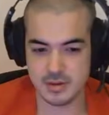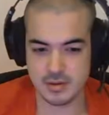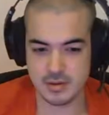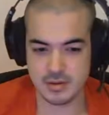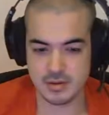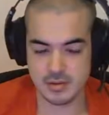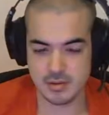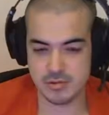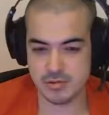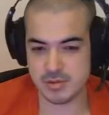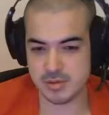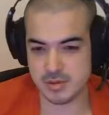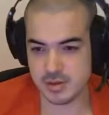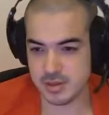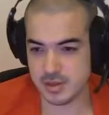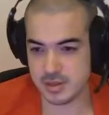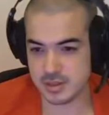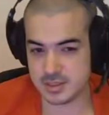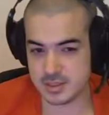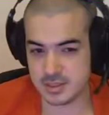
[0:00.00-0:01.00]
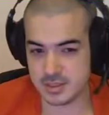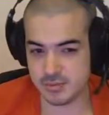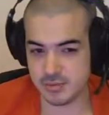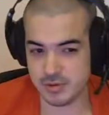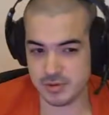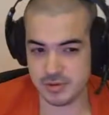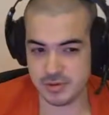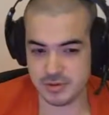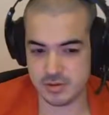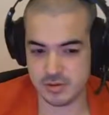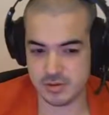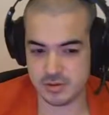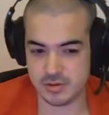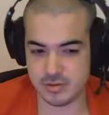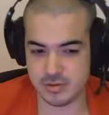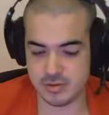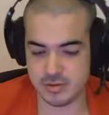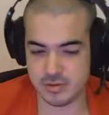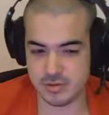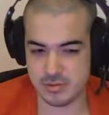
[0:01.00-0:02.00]
two things that we need
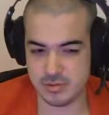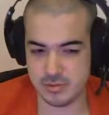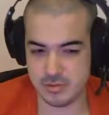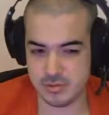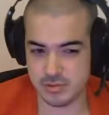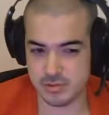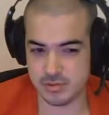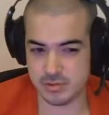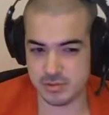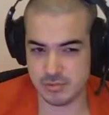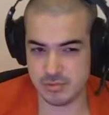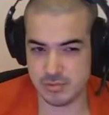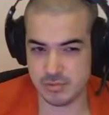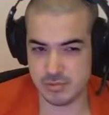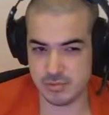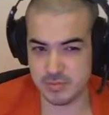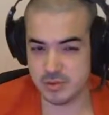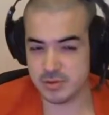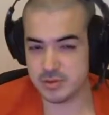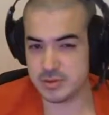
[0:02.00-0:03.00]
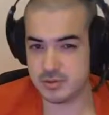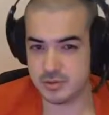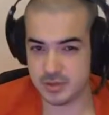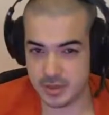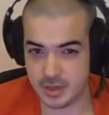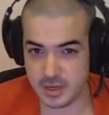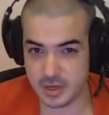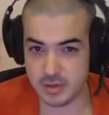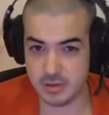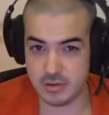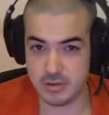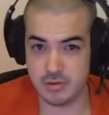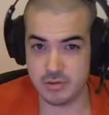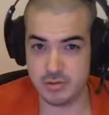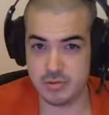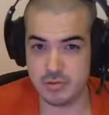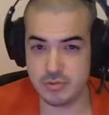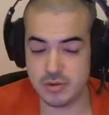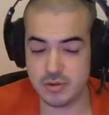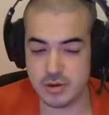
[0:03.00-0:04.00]
to do the most to get
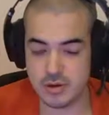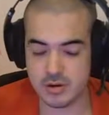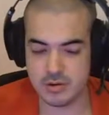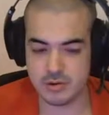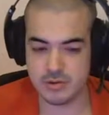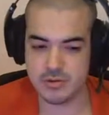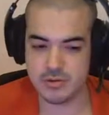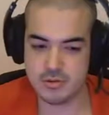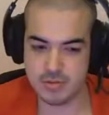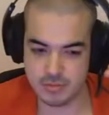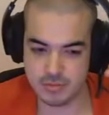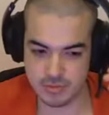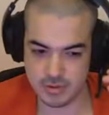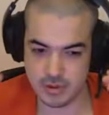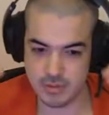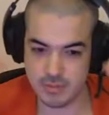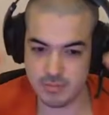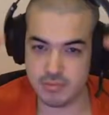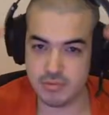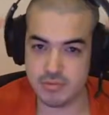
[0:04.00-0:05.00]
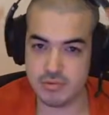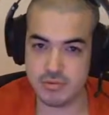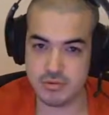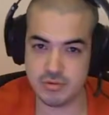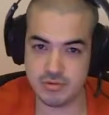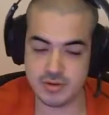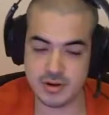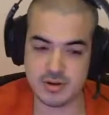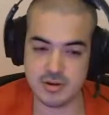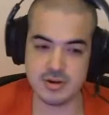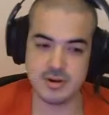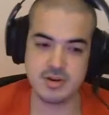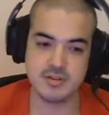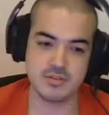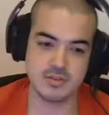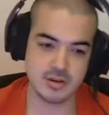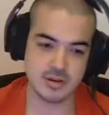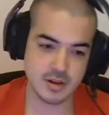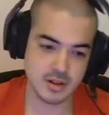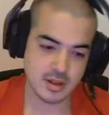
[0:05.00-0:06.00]
new knowledge, to improve our
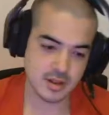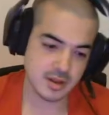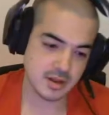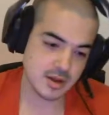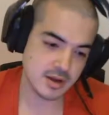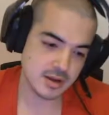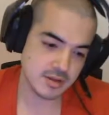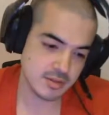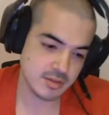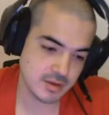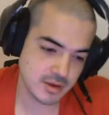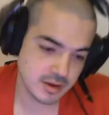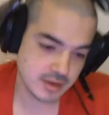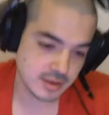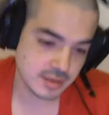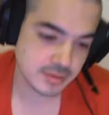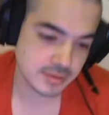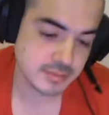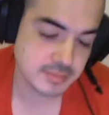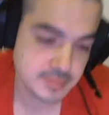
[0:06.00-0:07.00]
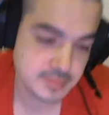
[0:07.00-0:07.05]
level. And then,